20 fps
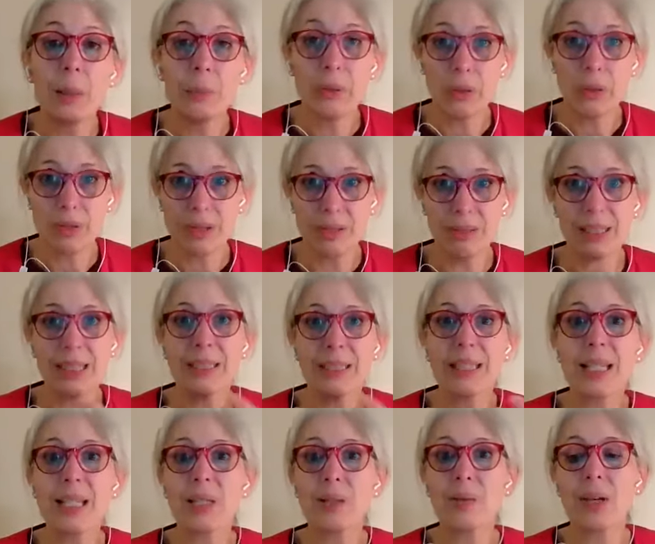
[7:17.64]
person
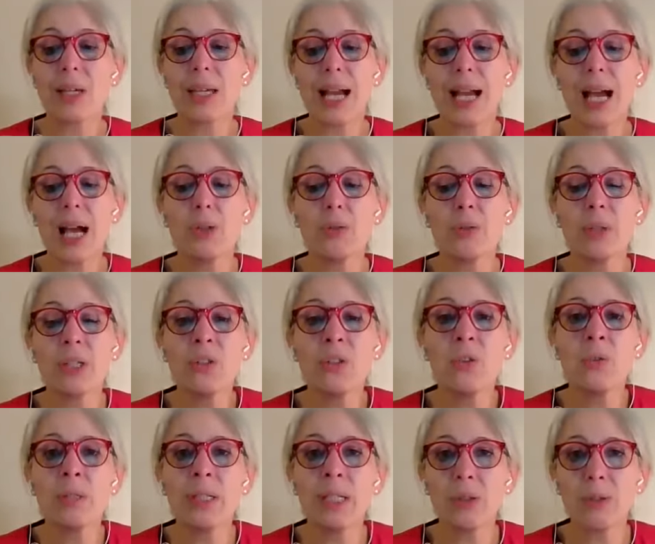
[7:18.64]
in this way, how you are
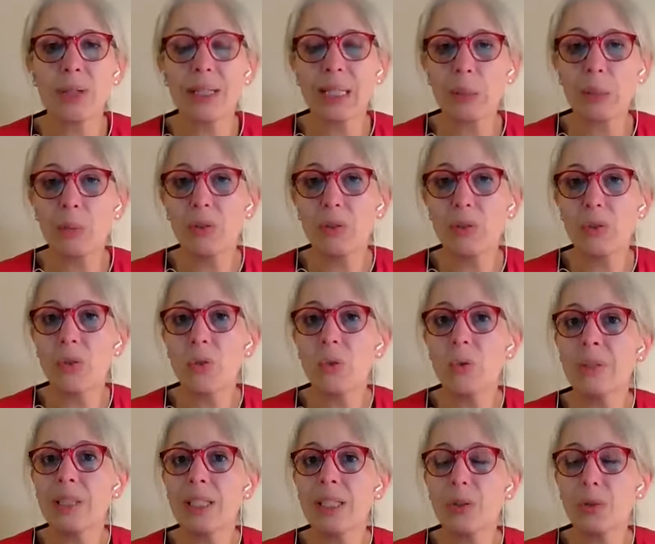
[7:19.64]
tuning, you are able to
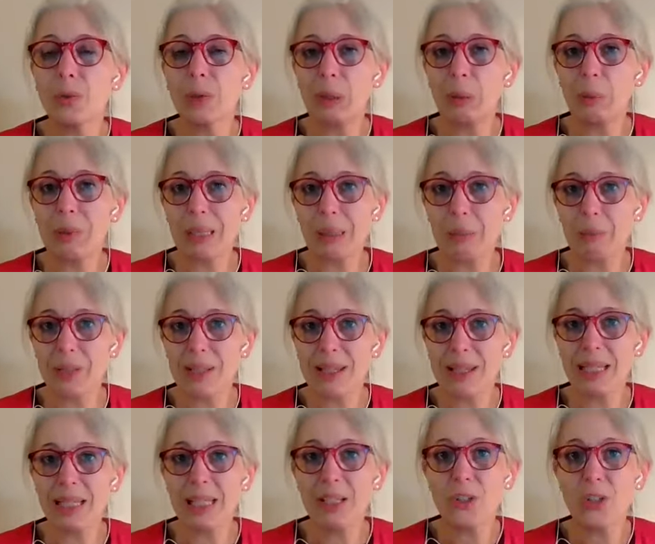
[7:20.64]
tune into other people's
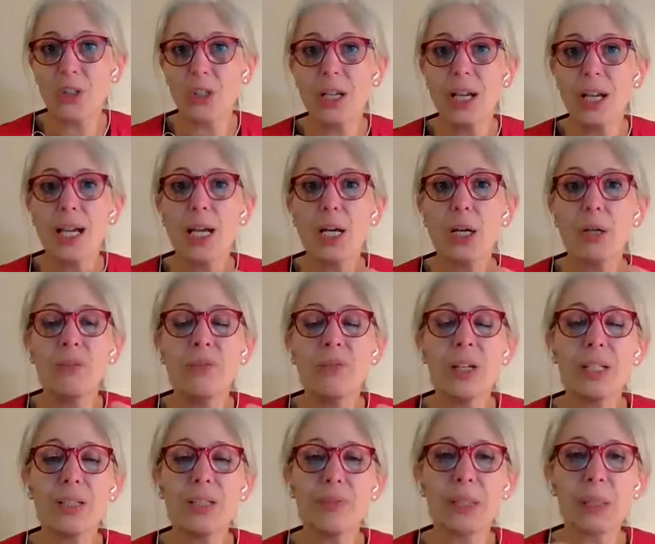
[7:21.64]
energy
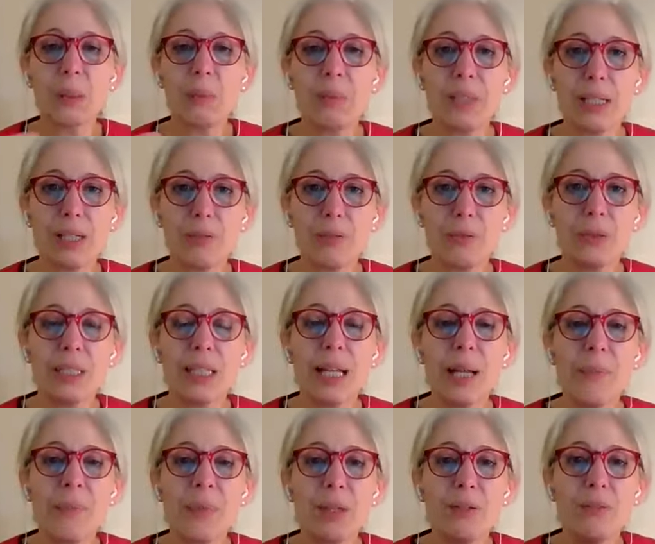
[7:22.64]
very, very playfully,
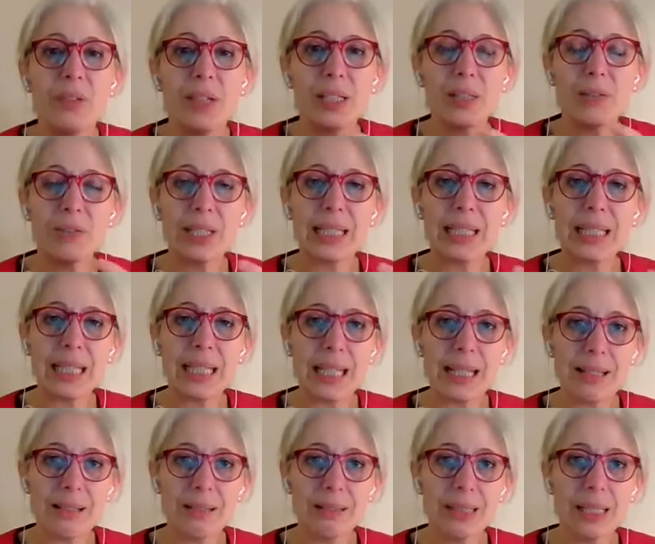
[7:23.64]
very, very
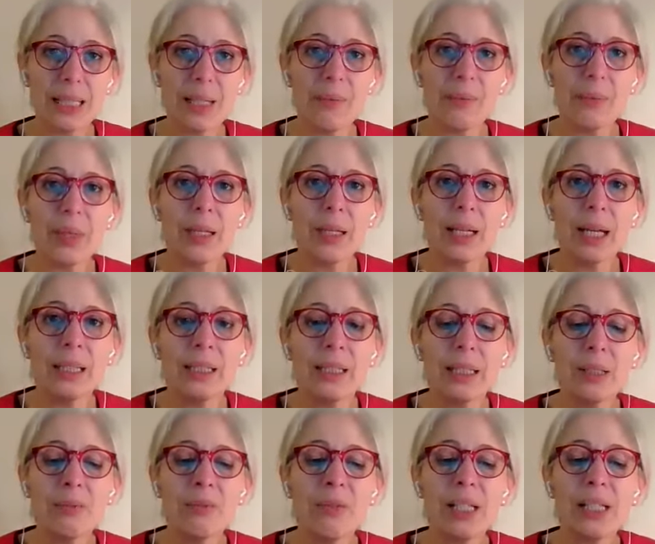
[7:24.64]
easily, and
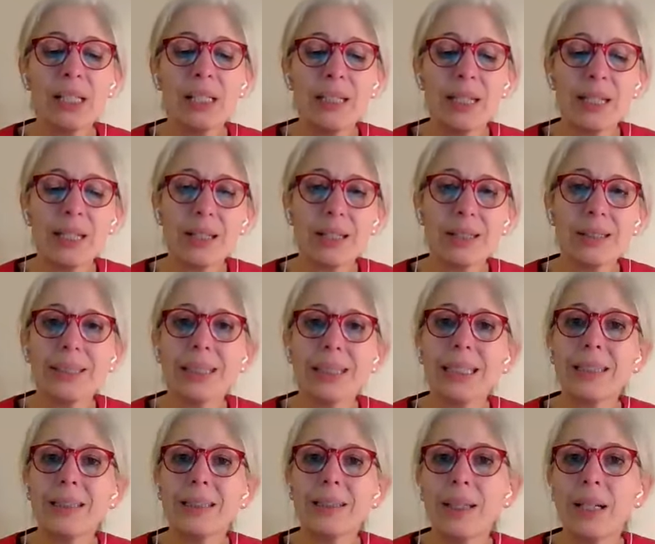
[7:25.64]
then in very
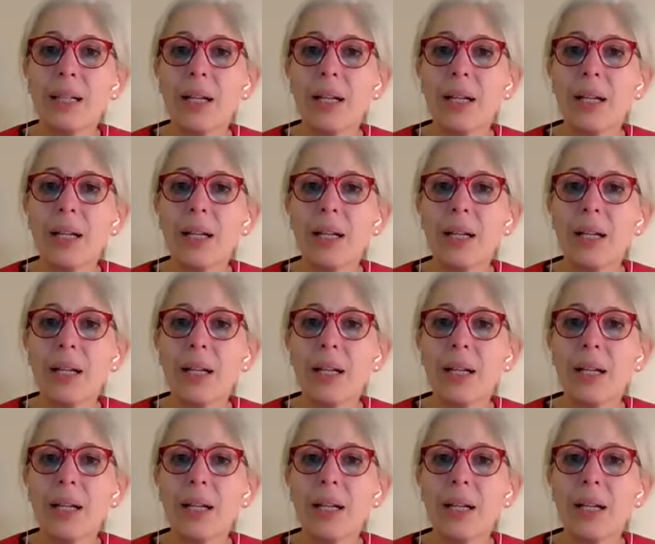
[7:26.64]
discreet